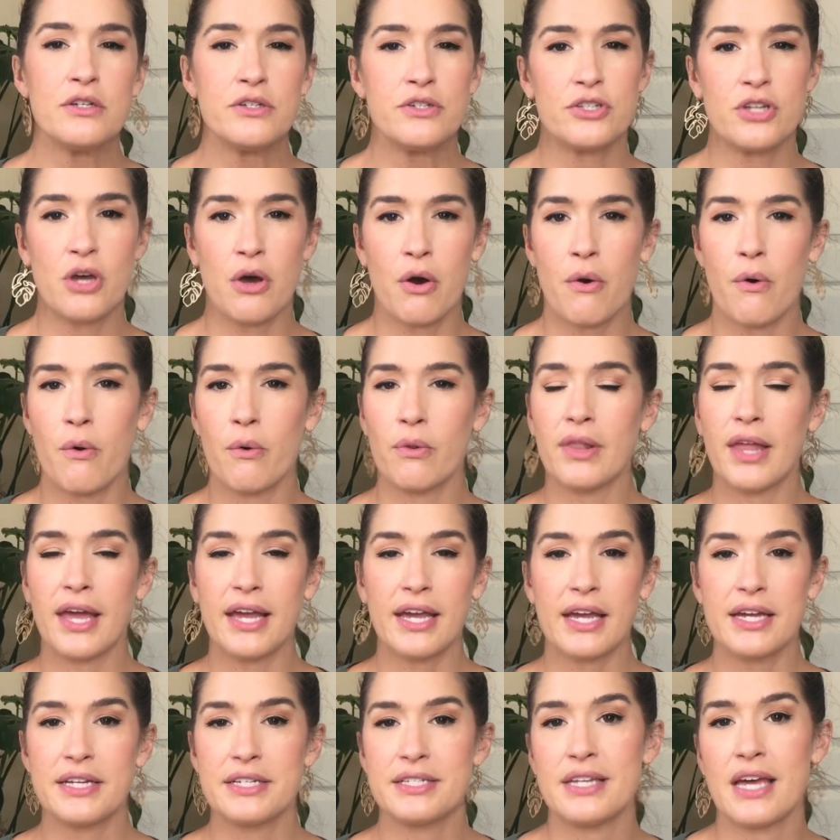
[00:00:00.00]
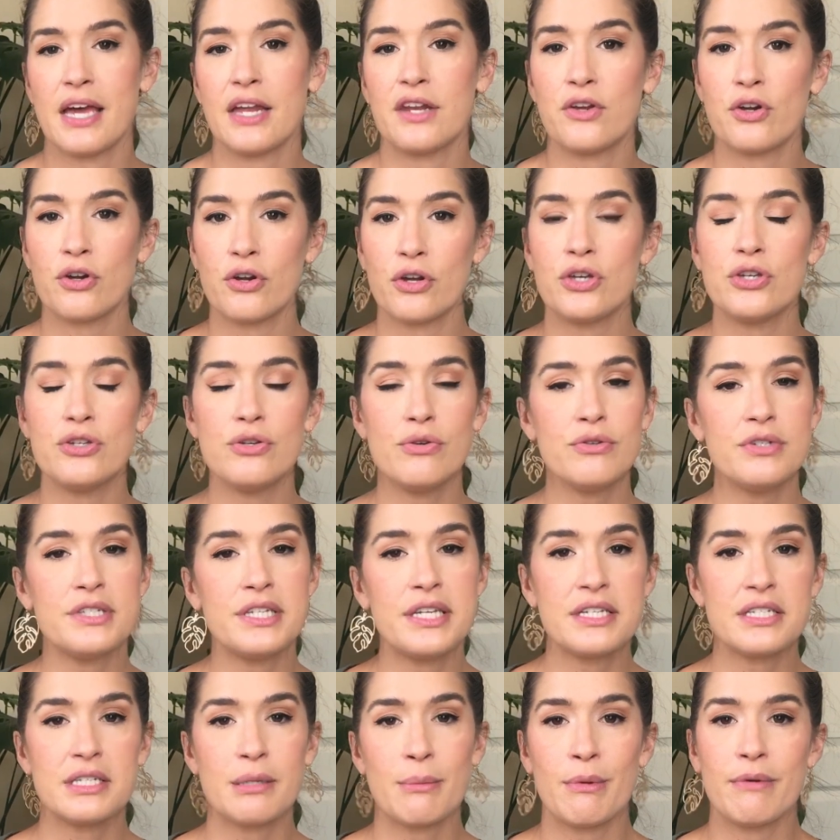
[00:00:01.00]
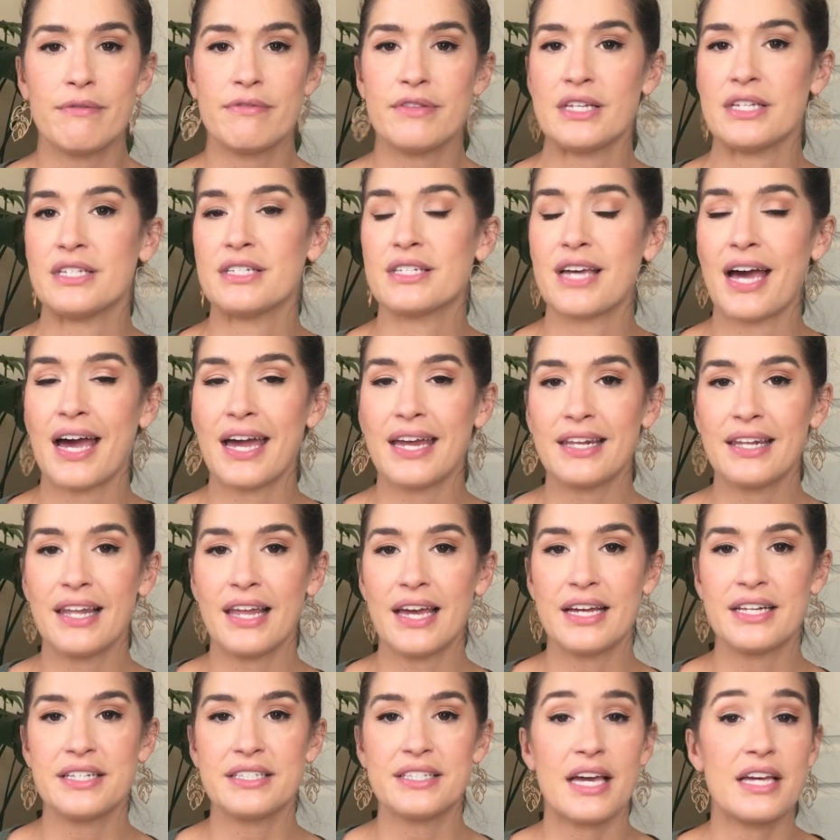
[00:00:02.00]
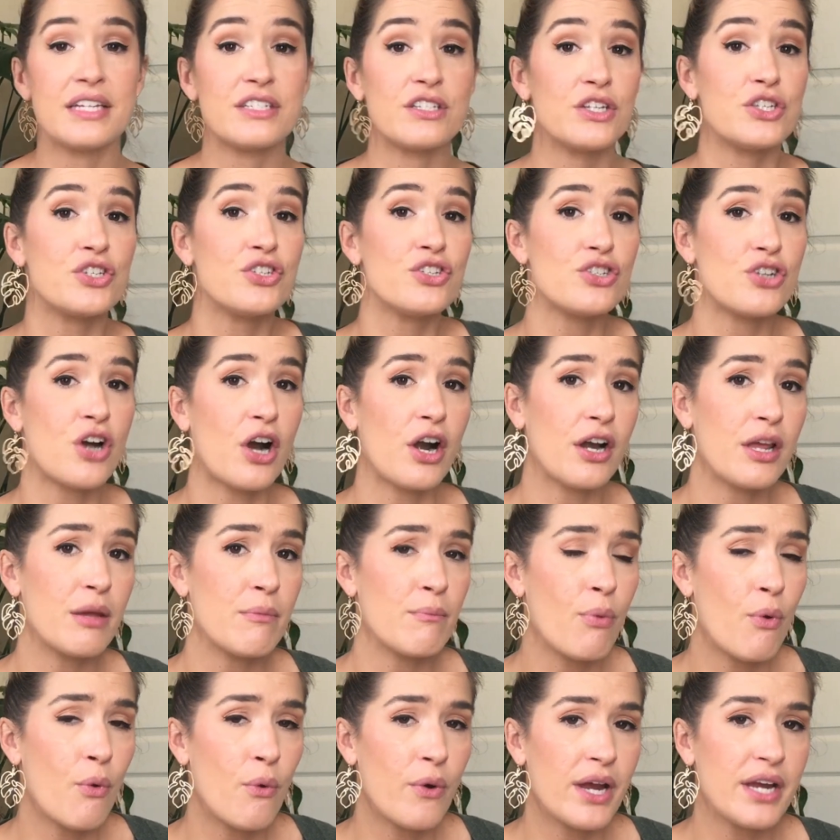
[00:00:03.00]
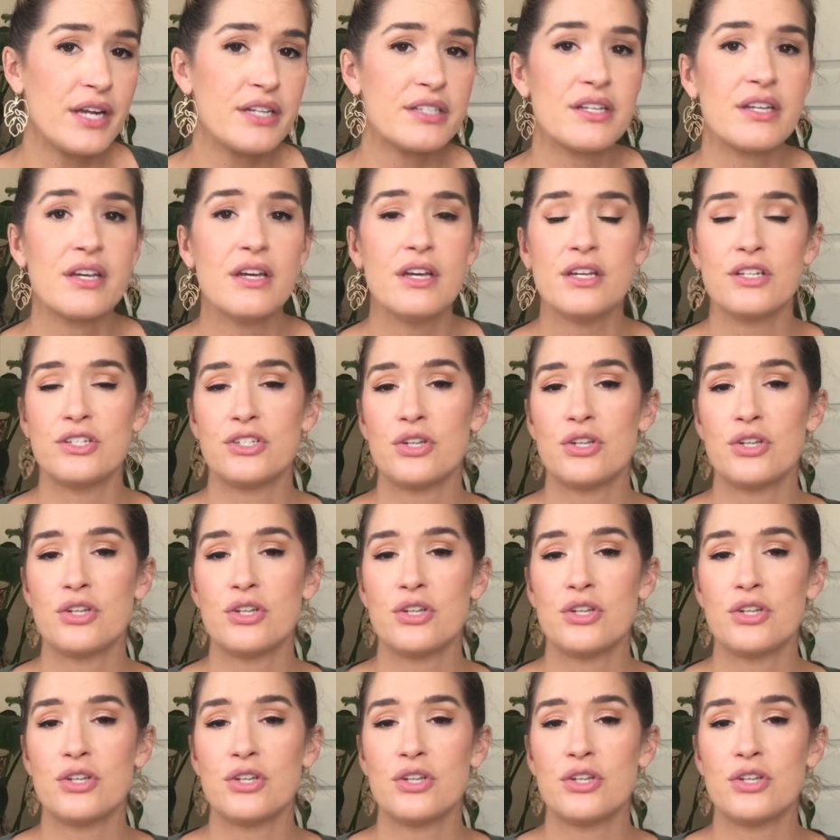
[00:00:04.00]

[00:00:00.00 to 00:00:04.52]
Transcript: So like I said, you're using some of these guidelines as a starting point.